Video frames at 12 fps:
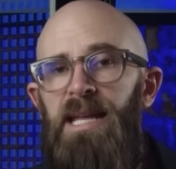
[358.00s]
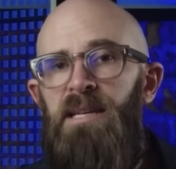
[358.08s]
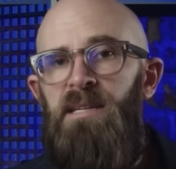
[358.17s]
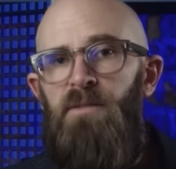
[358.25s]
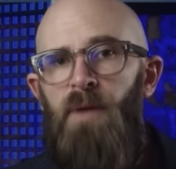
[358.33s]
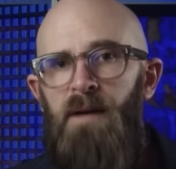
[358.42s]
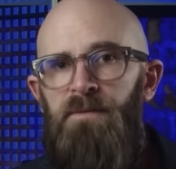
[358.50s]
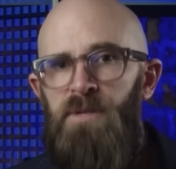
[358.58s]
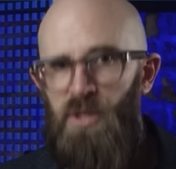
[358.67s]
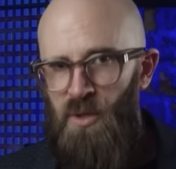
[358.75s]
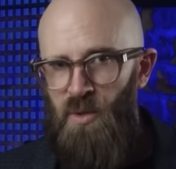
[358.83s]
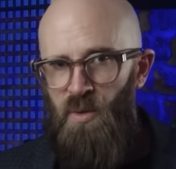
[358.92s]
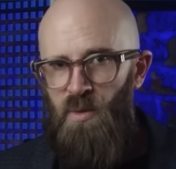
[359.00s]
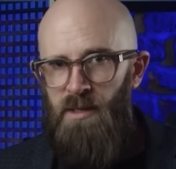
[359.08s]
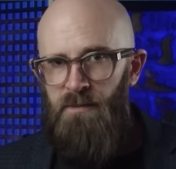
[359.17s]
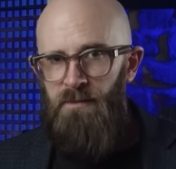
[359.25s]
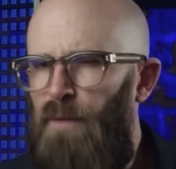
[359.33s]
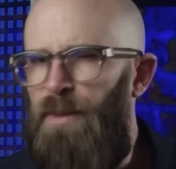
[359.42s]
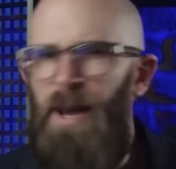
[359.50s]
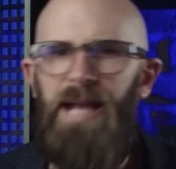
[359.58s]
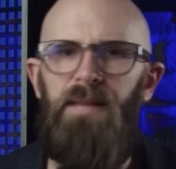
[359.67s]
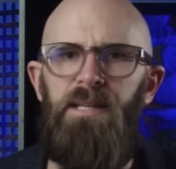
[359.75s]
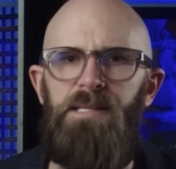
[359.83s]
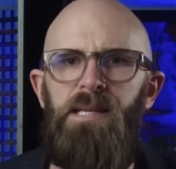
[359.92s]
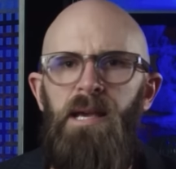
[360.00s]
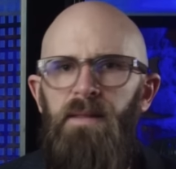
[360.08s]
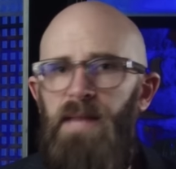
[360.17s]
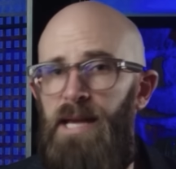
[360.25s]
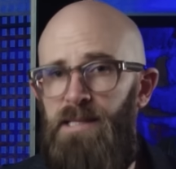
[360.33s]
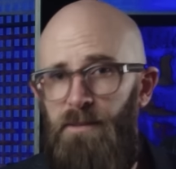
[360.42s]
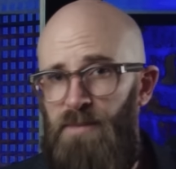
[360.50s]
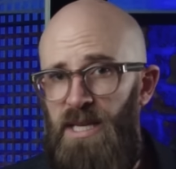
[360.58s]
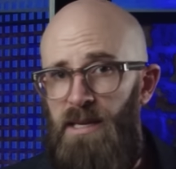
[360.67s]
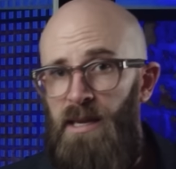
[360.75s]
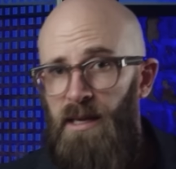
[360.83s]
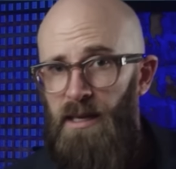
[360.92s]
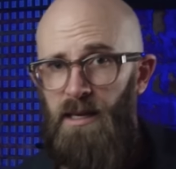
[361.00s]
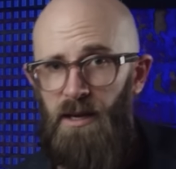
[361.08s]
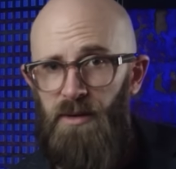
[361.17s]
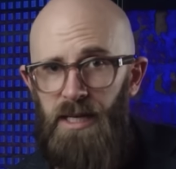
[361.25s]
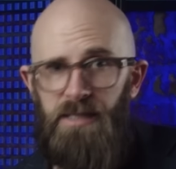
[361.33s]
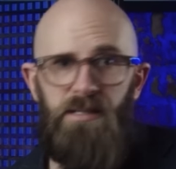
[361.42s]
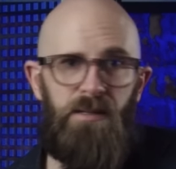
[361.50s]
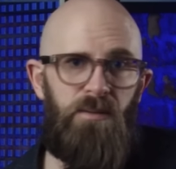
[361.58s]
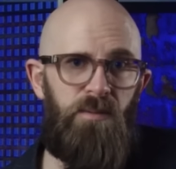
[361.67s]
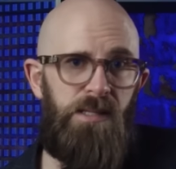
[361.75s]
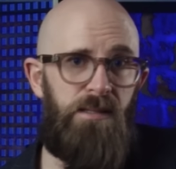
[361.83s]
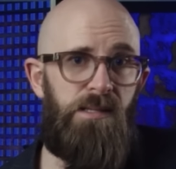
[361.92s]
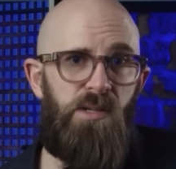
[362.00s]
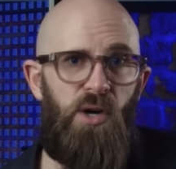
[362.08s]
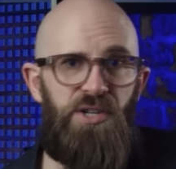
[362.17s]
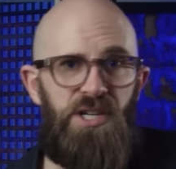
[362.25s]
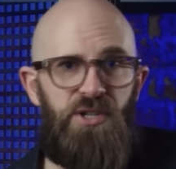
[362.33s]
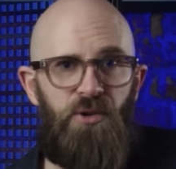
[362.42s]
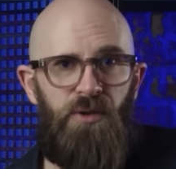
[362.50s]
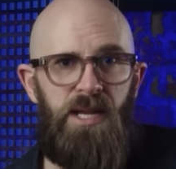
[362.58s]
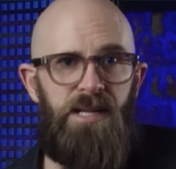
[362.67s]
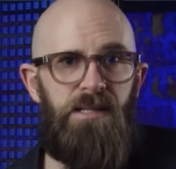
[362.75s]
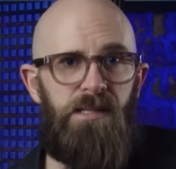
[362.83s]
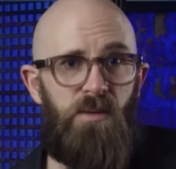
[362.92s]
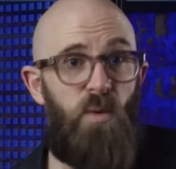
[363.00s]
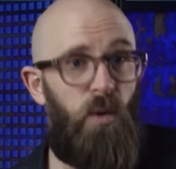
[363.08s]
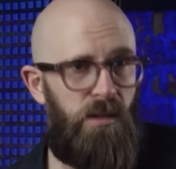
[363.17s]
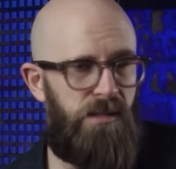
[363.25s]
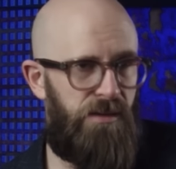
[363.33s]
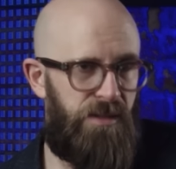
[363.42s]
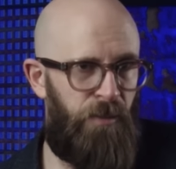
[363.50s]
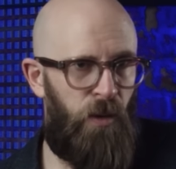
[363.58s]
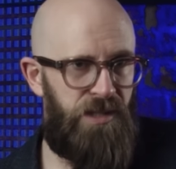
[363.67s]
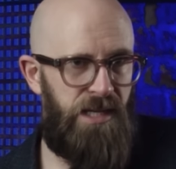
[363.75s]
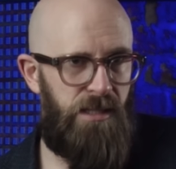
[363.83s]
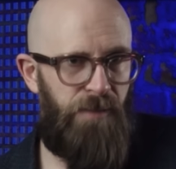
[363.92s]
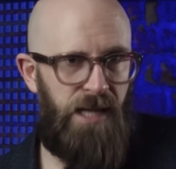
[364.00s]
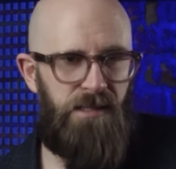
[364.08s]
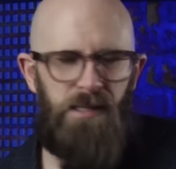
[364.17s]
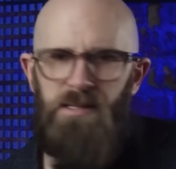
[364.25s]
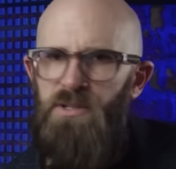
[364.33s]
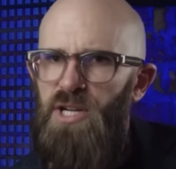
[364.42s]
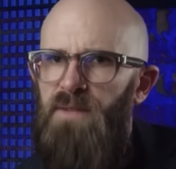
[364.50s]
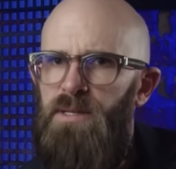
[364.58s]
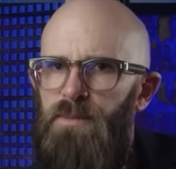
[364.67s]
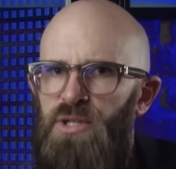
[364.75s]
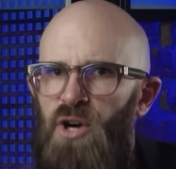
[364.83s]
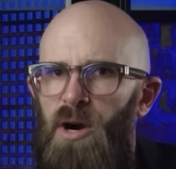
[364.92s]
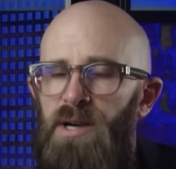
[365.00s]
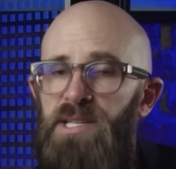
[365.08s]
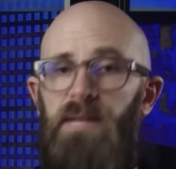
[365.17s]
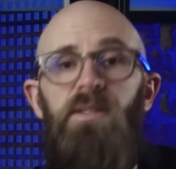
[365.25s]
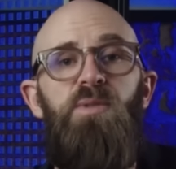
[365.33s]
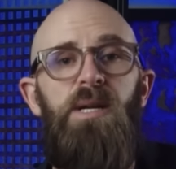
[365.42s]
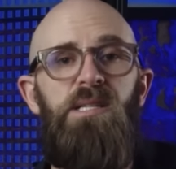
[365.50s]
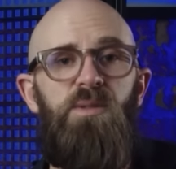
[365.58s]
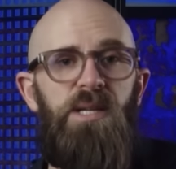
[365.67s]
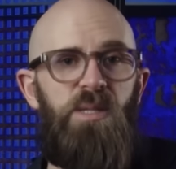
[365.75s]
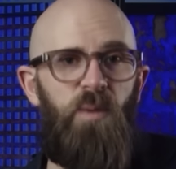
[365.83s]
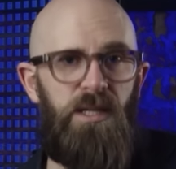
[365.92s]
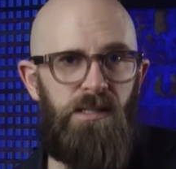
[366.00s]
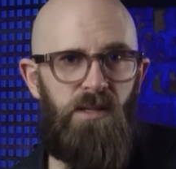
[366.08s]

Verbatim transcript: IndyRef 2. Off the back of this, the SNP, in coalition with the Scottish Greens, who also support independence, achieved a majority in the 2021